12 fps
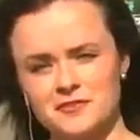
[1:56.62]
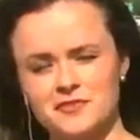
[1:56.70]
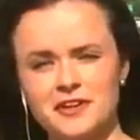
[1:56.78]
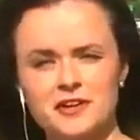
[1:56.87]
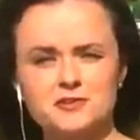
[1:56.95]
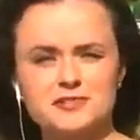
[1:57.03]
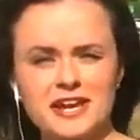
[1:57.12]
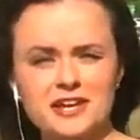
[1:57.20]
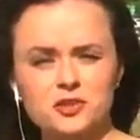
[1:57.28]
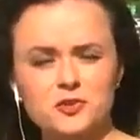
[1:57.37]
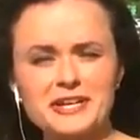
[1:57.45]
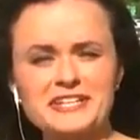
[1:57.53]
Foothill
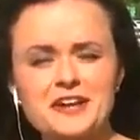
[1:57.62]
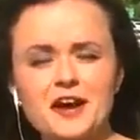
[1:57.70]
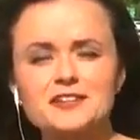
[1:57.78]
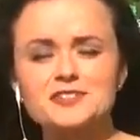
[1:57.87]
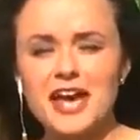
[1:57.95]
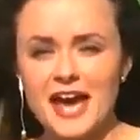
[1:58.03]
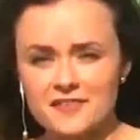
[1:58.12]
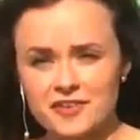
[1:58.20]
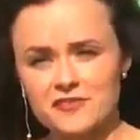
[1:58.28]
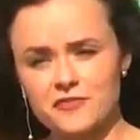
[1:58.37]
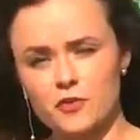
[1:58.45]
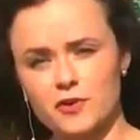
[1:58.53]
Cyclery does have
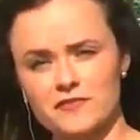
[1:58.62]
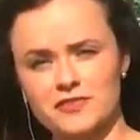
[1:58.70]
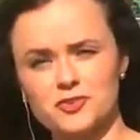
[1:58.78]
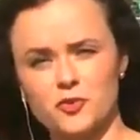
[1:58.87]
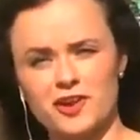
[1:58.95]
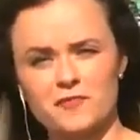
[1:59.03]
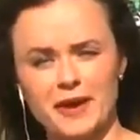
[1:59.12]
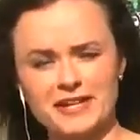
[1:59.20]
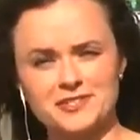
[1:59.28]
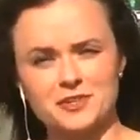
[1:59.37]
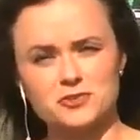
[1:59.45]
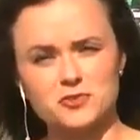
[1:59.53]
a full inventory of
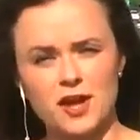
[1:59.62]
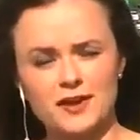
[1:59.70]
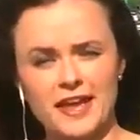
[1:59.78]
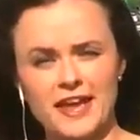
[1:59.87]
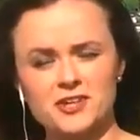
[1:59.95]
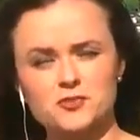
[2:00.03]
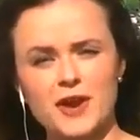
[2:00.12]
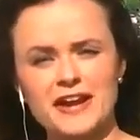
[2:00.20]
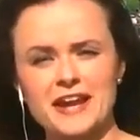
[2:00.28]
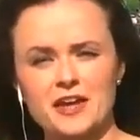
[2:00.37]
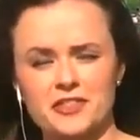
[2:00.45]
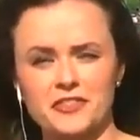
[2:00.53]
bicycles on hand right
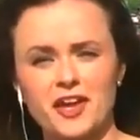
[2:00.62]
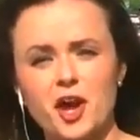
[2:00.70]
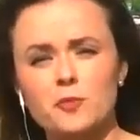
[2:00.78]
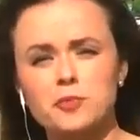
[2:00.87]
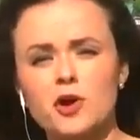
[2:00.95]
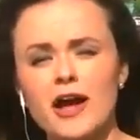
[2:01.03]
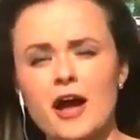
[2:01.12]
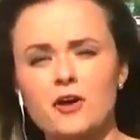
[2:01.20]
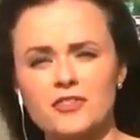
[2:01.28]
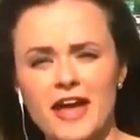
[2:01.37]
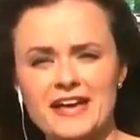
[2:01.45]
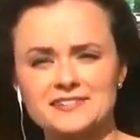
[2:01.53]
now that they hope will
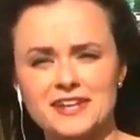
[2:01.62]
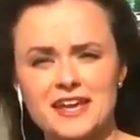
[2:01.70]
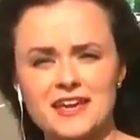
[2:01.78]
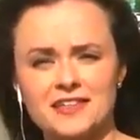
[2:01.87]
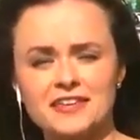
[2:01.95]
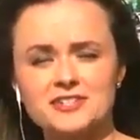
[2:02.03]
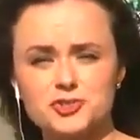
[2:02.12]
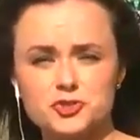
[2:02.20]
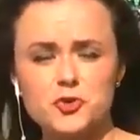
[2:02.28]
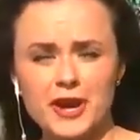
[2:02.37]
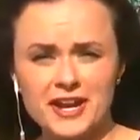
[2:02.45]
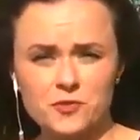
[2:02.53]
outlast this
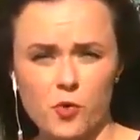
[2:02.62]
trade